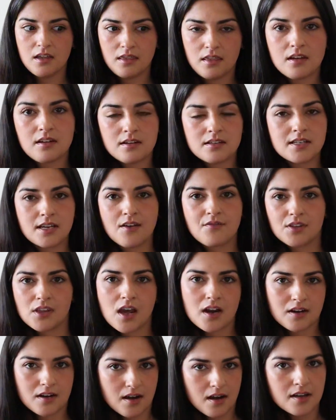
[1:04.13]
they need to have a
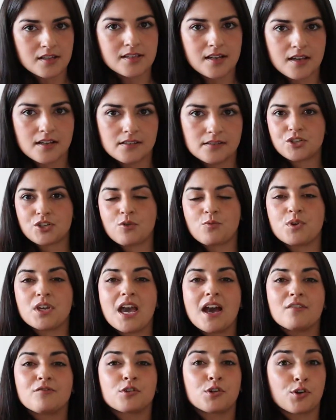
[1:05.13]
lot of content. So we
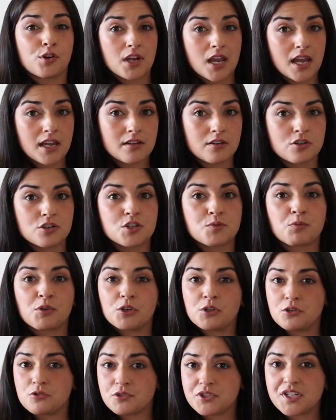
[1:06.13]
have creators
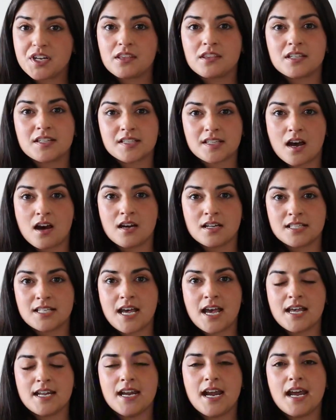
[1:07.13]
producing this
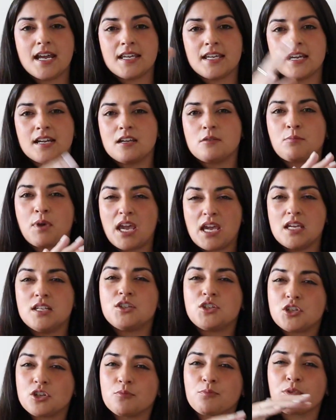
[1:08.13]
content and getting
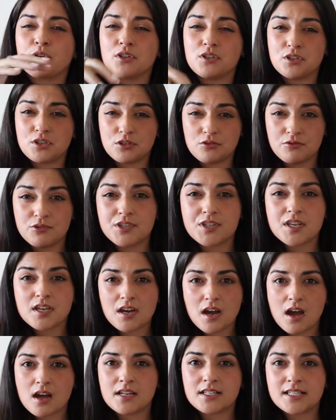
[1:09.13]
paid to produce the
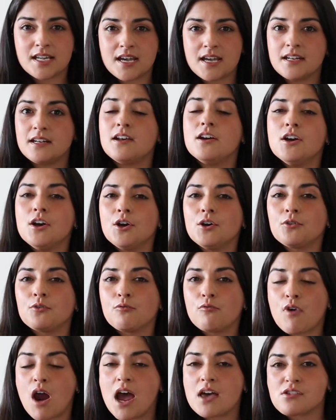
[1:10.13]
content
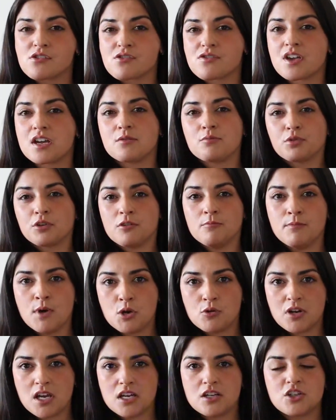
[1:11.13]
rather than
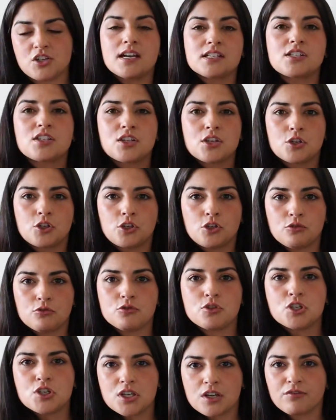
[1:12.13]
promote it. That's the
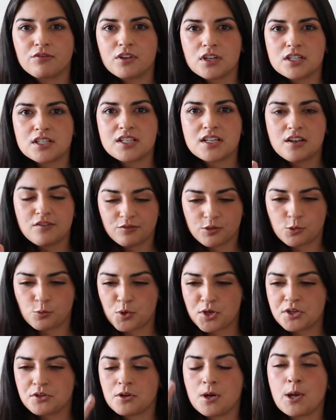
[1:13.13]
huge difference, if you're
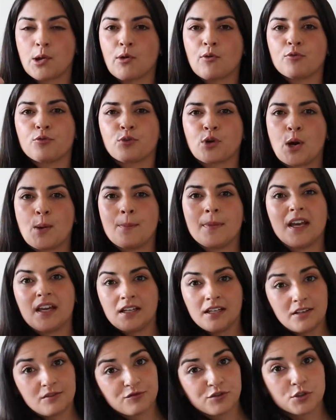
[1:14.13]
wondering, from
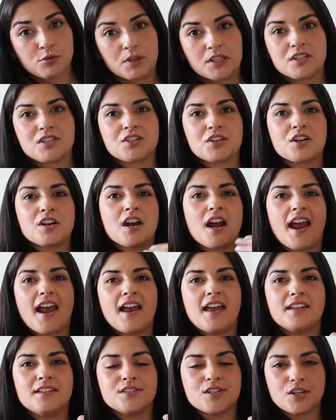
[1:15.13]
an influencer
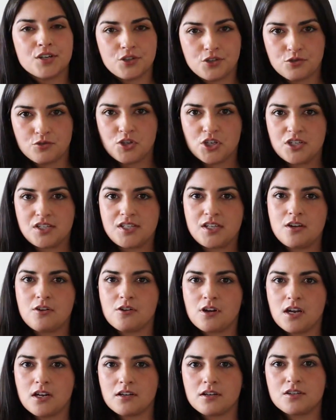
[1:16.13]
and a UGC
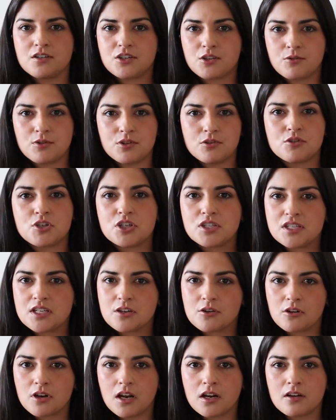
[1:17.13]
creator. So a
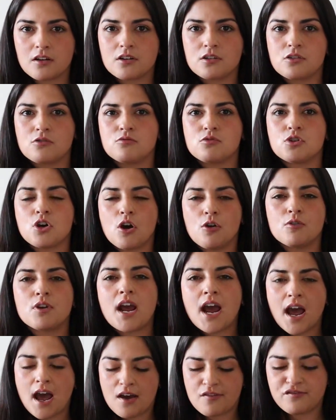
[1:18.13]
UGC creator, you don't
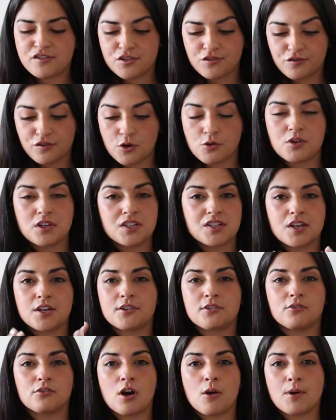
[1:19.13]
have to focus
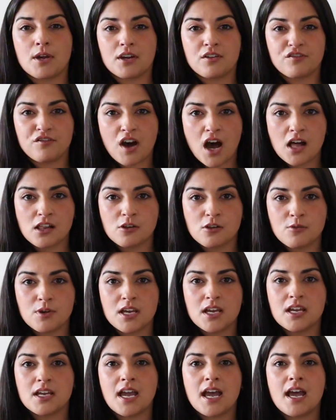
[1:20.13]
on growing a
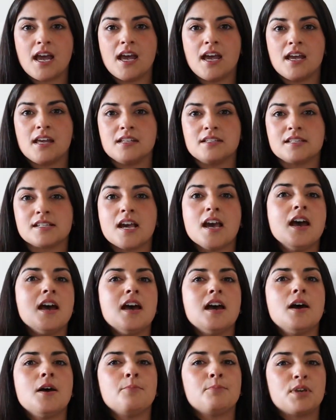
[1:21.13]
following, and
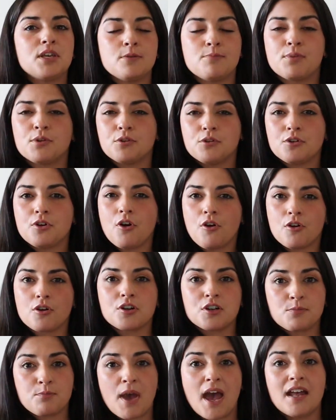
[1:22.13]
people are
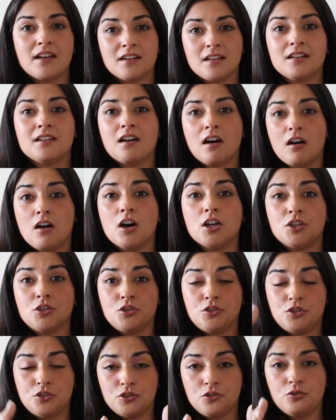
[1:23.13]
dependent
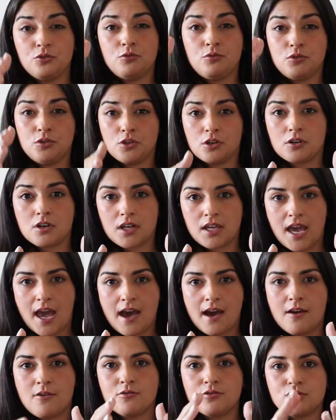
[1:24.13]
on you, your
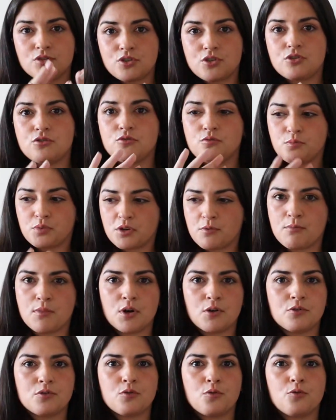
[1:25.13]
account, to
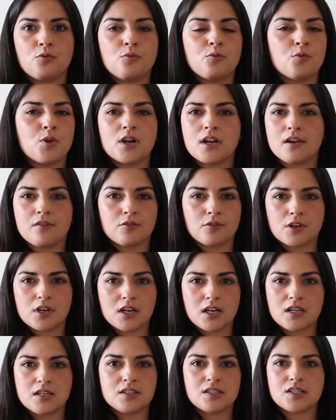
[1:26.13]
promote whatever
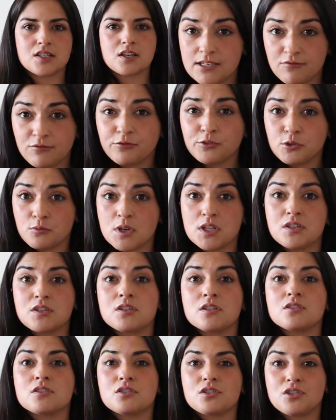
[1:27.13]
it is.
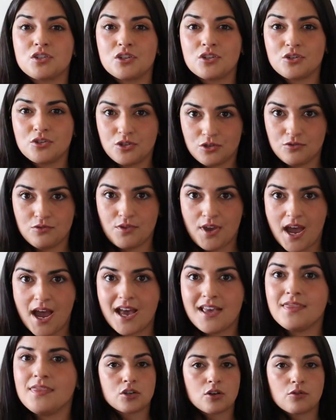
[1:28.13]
Influencers do
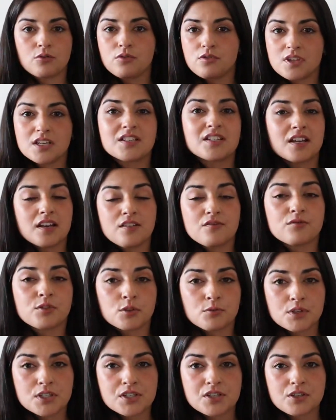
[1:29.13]
that. So this
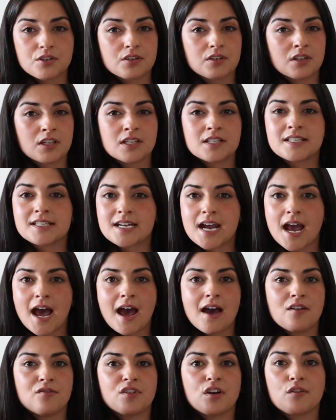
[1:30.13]
influencer needs to
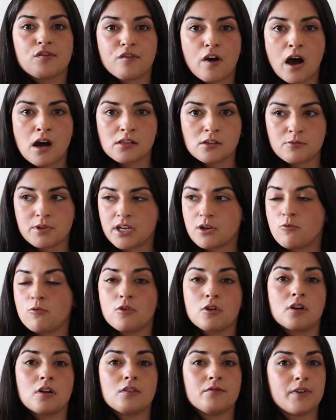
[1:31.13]
have a following
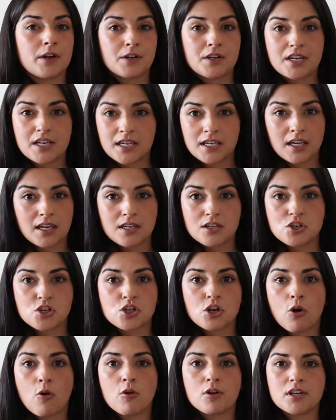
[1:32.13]
or a very
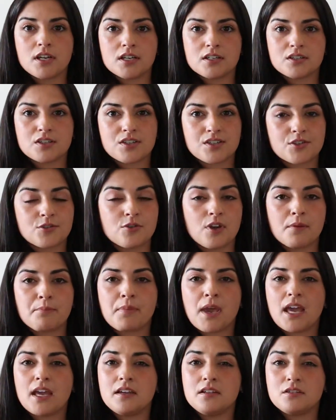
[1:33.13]
engaged audience to get
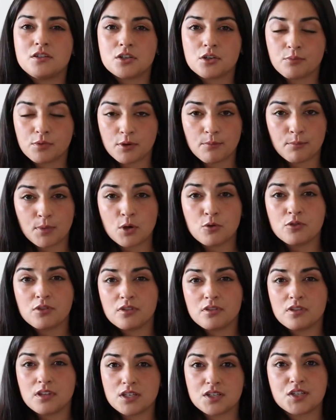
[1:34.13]
paid to promote
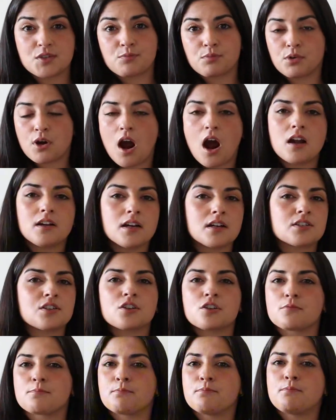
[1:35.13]
this product
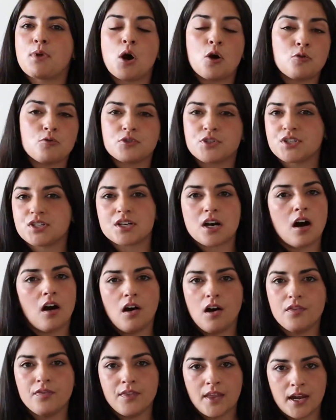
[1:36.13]
or post
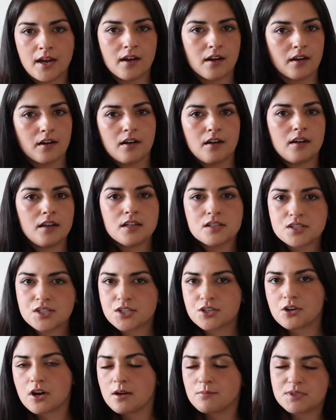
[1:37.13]
on their
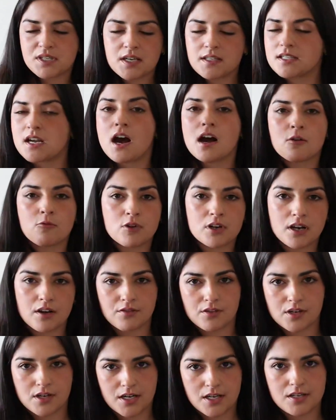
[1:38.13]
Instagram, TikTok,
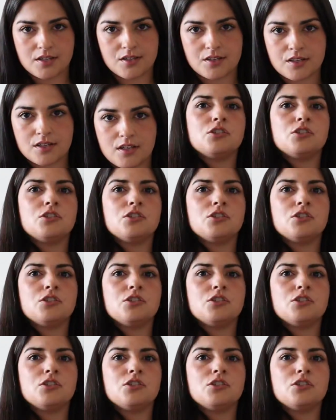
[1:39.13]
whatever it is.